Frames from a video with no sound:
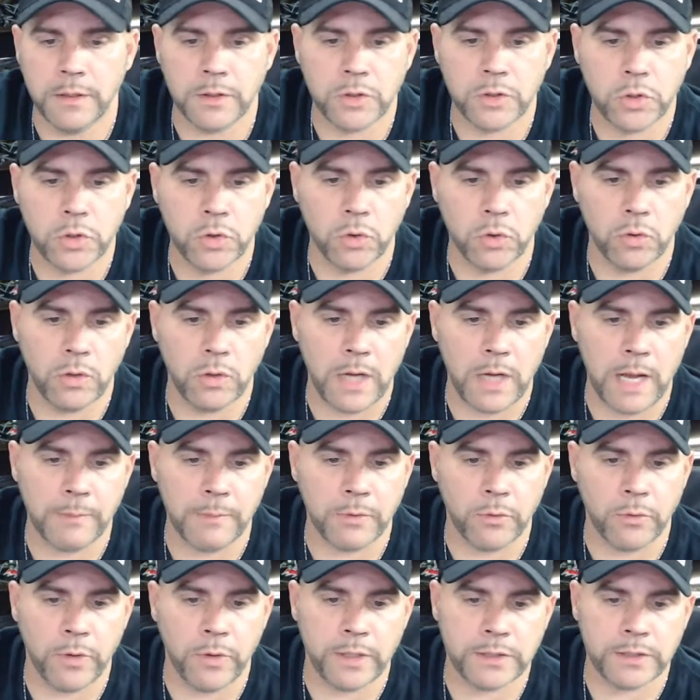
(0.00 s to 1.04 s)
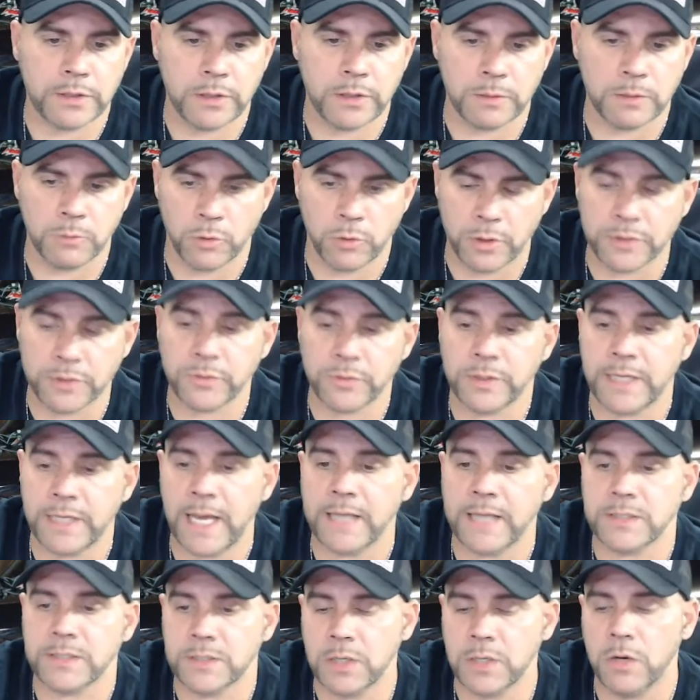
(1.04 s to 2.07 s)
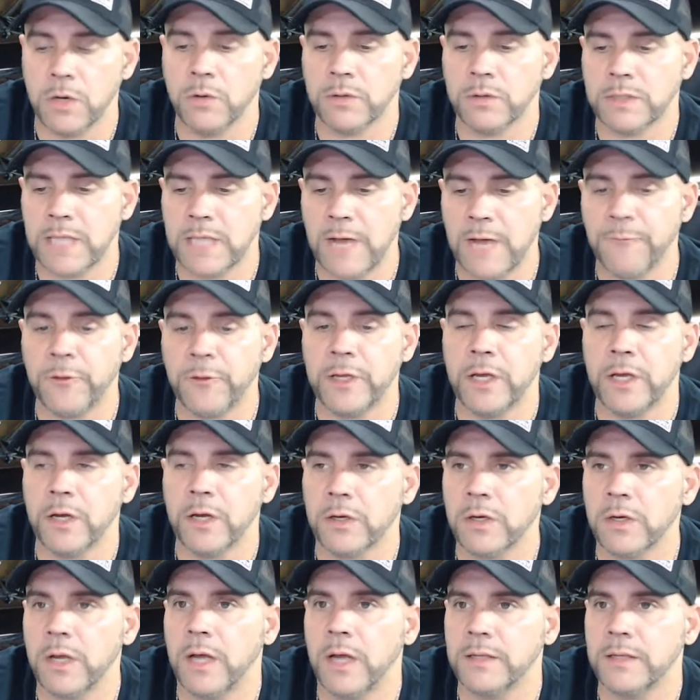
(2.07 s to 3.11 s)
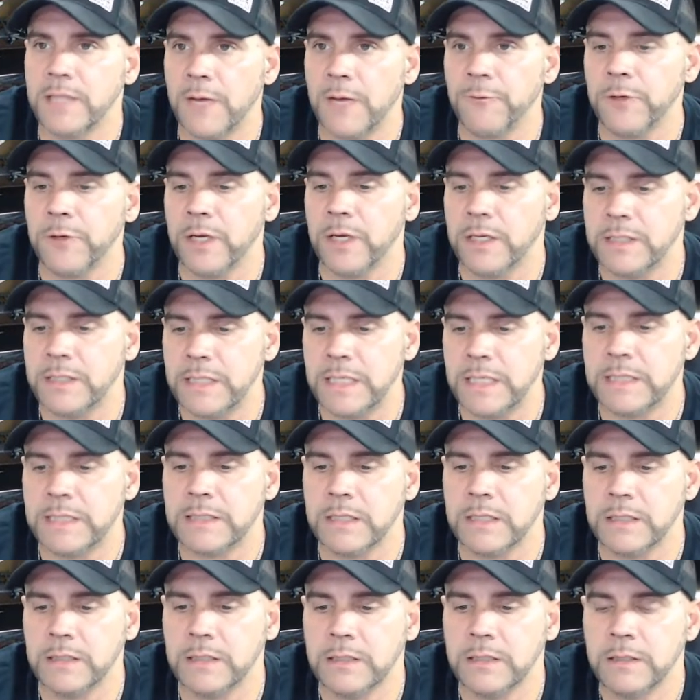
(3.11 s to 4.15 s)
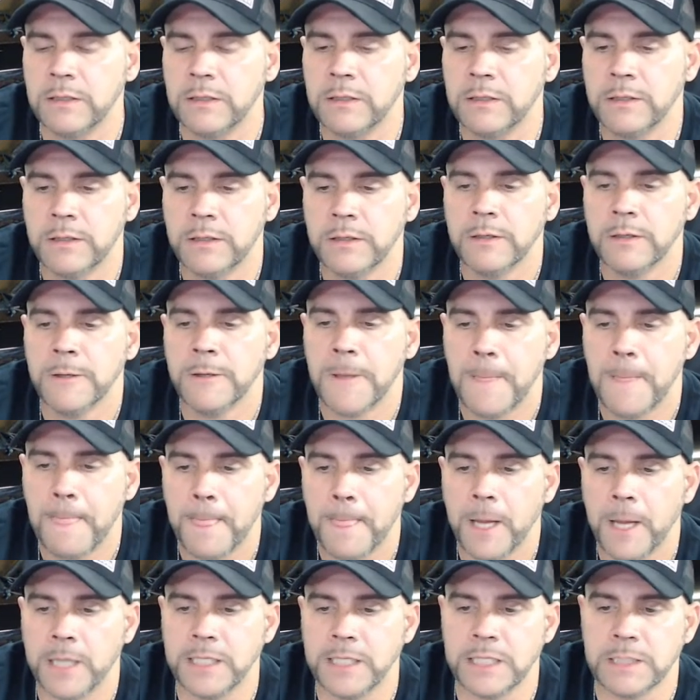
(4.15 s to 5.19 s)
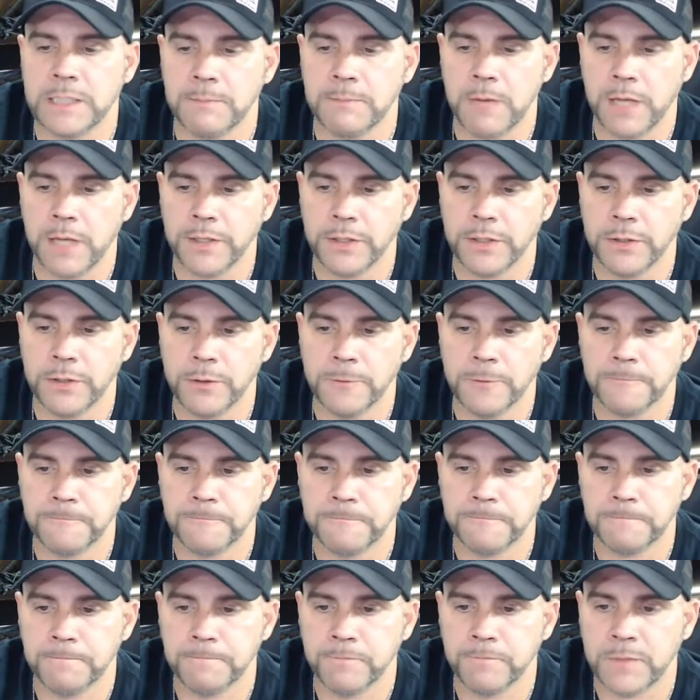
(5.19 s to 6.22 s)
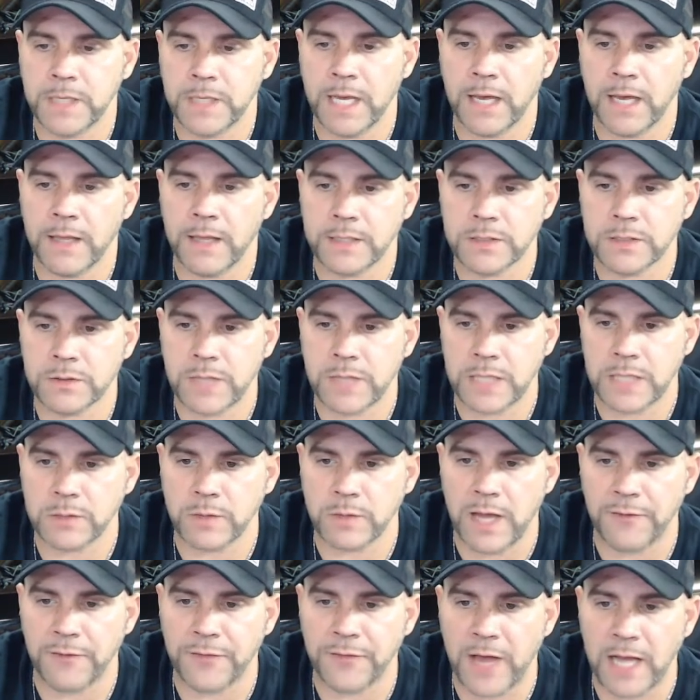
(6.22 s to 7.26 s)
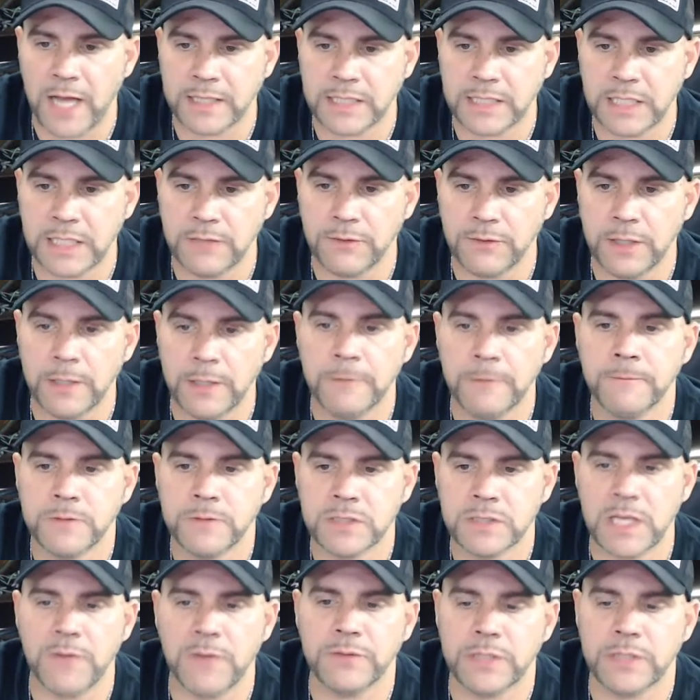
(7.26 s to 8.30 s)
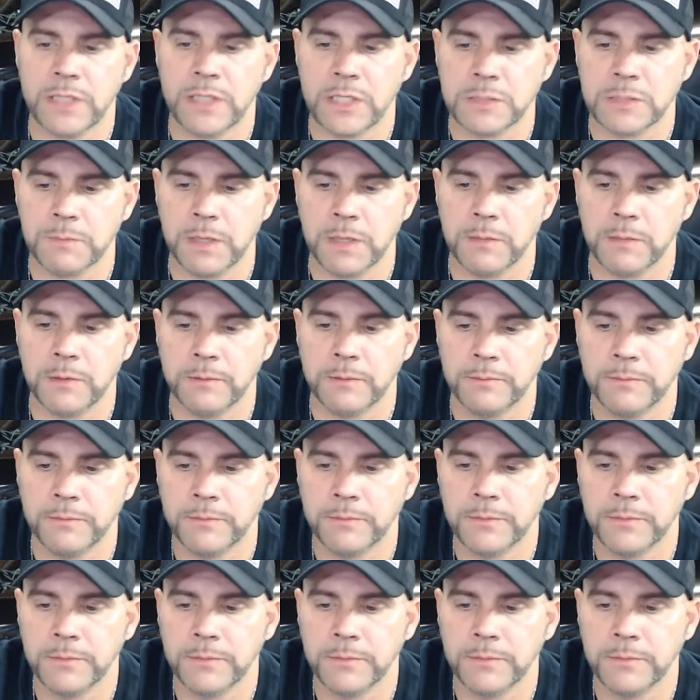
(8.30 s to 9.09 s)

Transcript: Cool. I'm going to look more into it. Yeah, so definitely a decent mod to do. Yeah, that's what I thought, TV. 17-inch minimum.